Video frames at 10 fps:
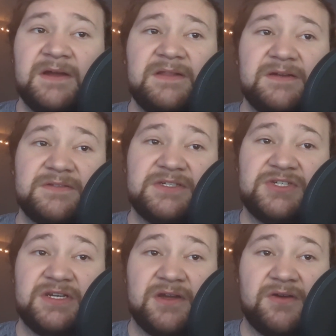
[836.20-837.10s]
Little did
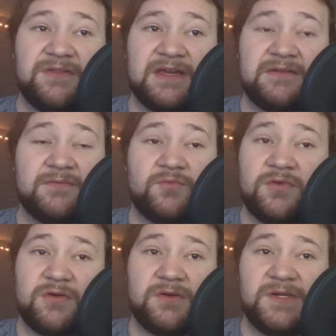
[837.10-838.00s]
she know that
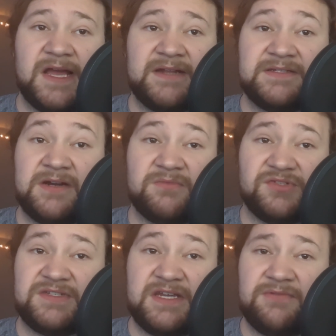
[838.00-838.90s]
Worrell had a terrible
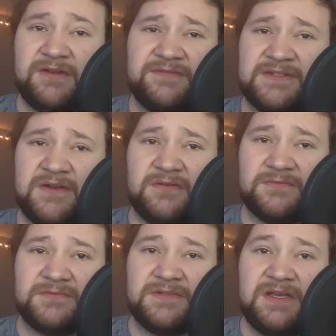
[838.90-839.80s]
secret of his
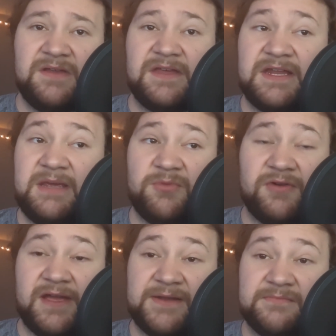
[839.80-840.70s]
own that he
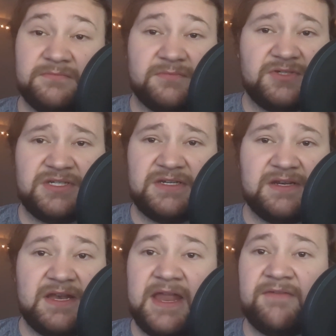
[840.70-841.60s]
prayed she'd
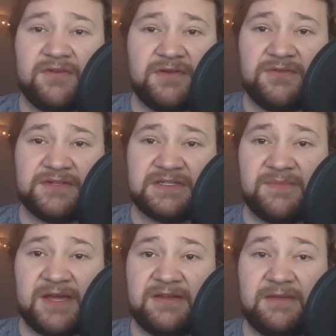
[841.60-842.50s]
never noticed
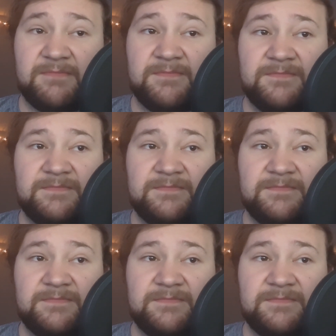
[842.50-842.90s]
about him.